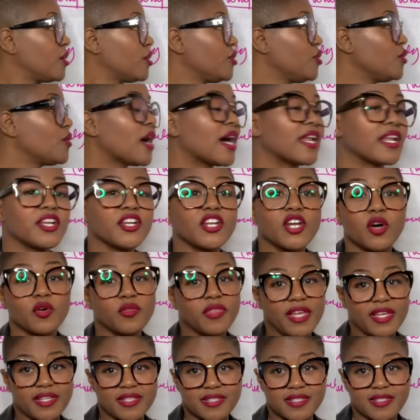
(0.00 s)
you got to know
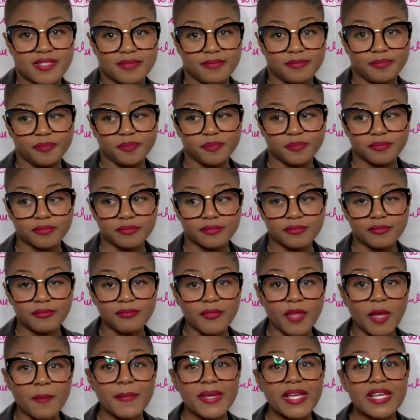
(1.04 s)
this,
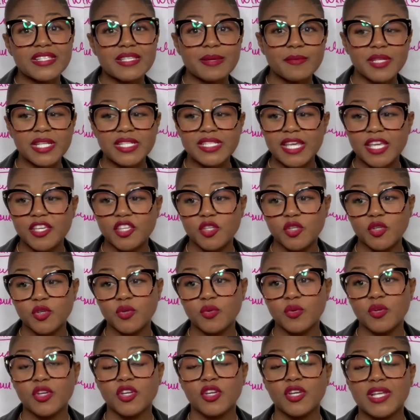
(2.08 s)
because I'm going to take
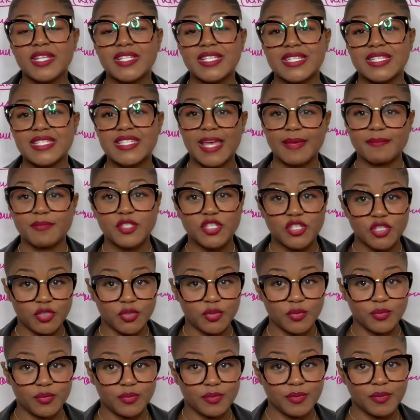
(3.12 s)
you to step
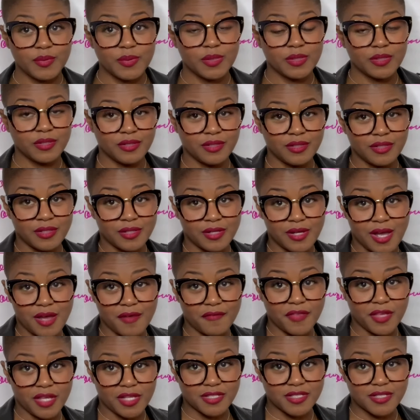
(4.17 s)
2
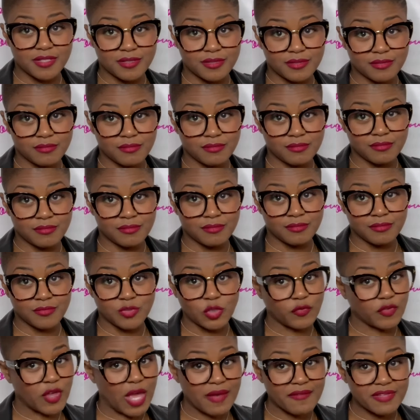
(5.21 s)
of this.
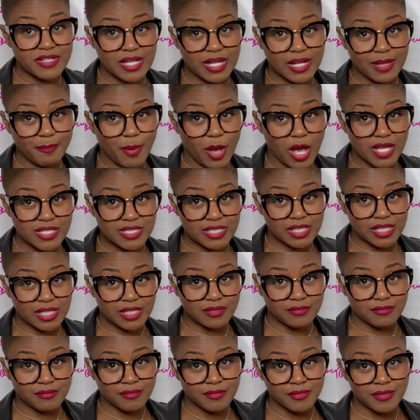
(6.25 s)
So if you haven't done it, pause it.
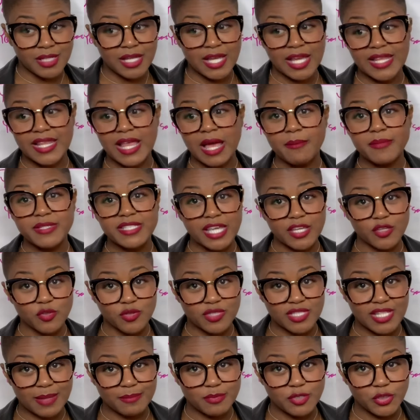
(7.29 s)
Now I'm going to take you to
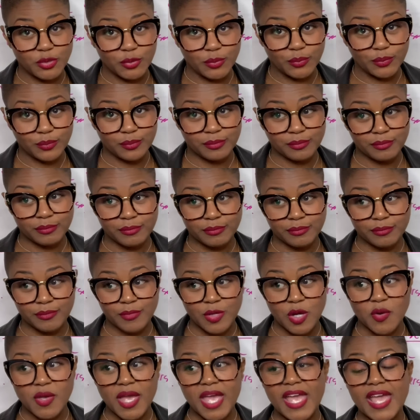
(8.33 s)
step 2.
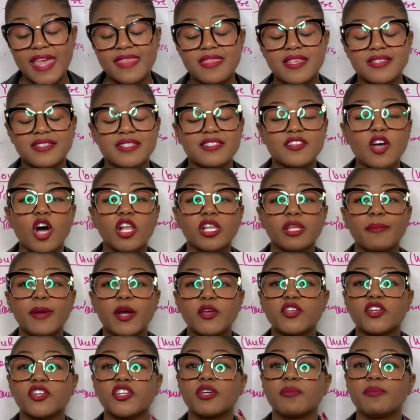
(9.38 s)
Okay? And this is all
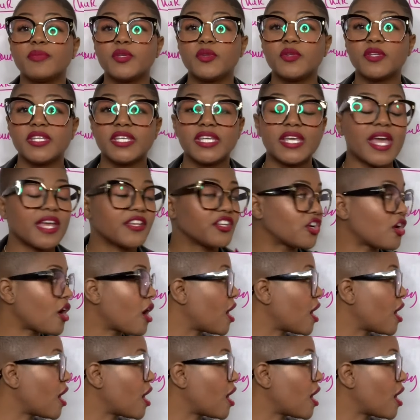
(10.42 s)
about your community and your